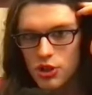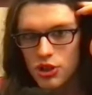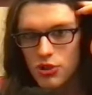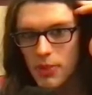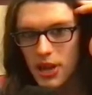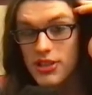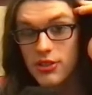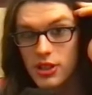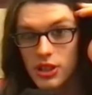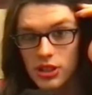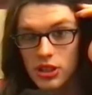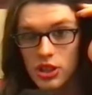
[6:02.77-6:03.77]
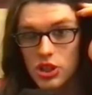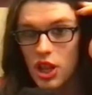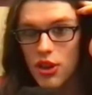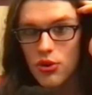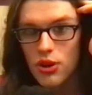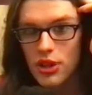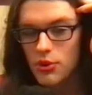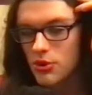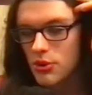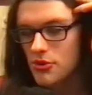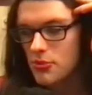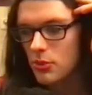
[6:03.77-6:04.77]
basically a degenerate who
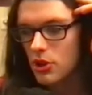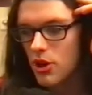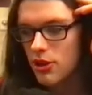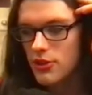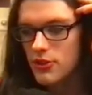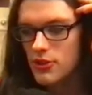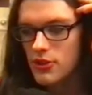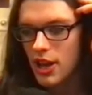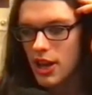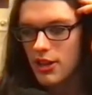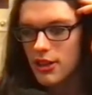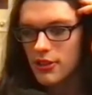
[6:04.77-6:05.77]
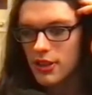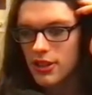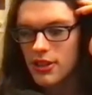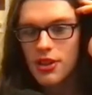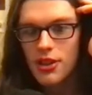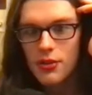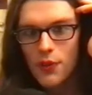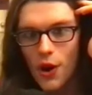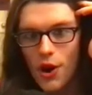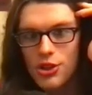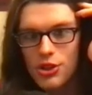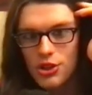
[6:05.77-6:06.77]
doesn't belong in society. Like,
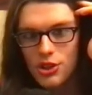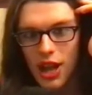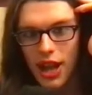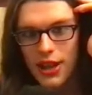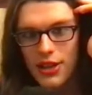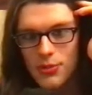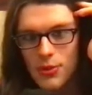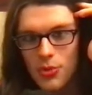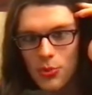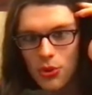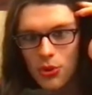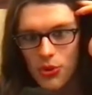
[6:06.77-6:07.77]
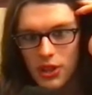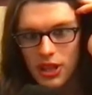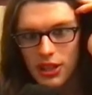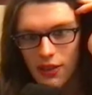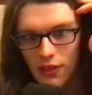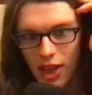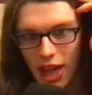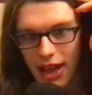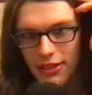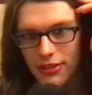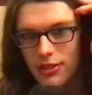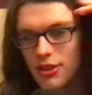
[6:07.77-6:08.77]
Vosh has people thinking
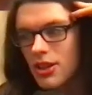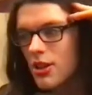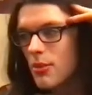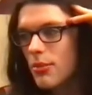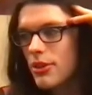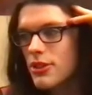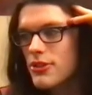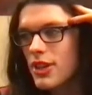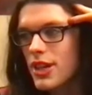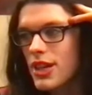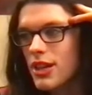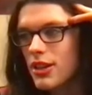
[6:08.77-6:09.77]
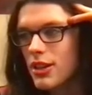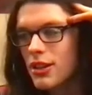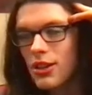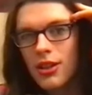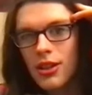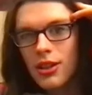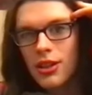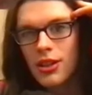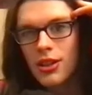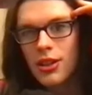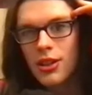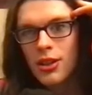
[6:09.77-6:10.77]
that. But it's like,
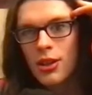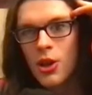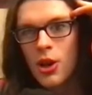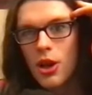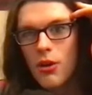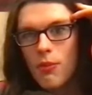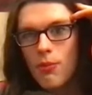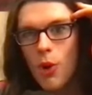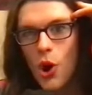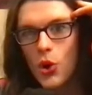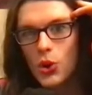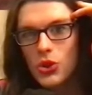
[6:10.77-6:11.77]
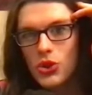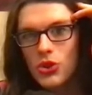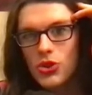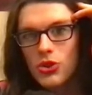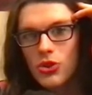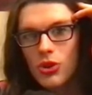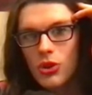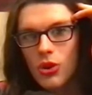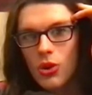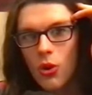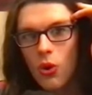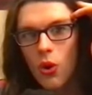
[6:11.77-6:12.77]

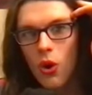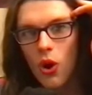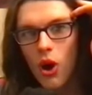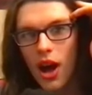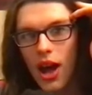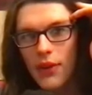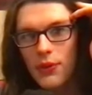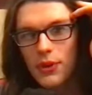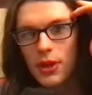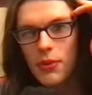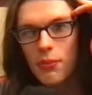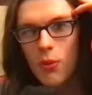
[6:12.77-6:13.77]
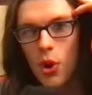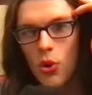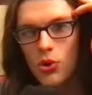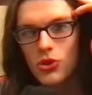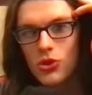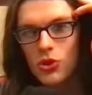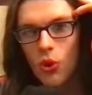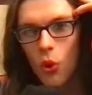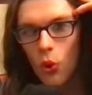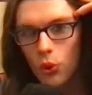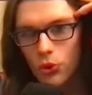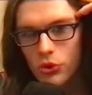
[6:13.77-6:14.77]
I feel like most
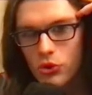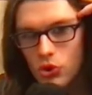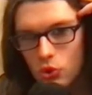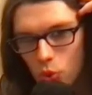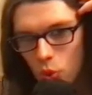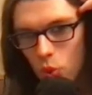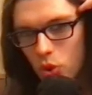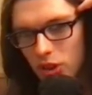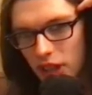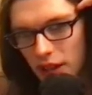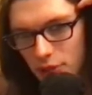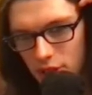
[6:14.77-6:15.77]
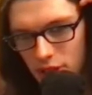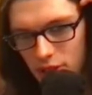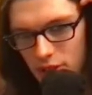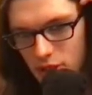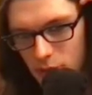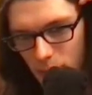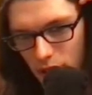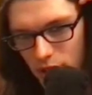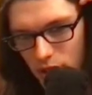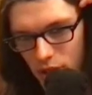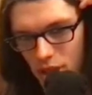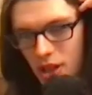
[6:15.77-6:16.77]
old school leftists
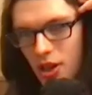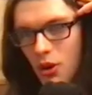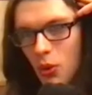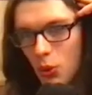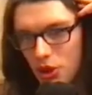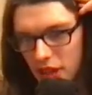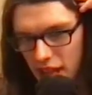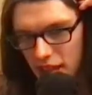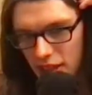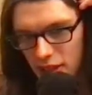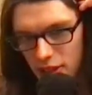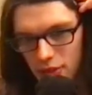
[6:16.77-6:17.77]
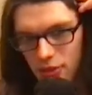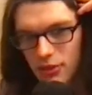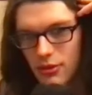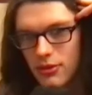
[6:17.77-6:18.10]
especially were tankies.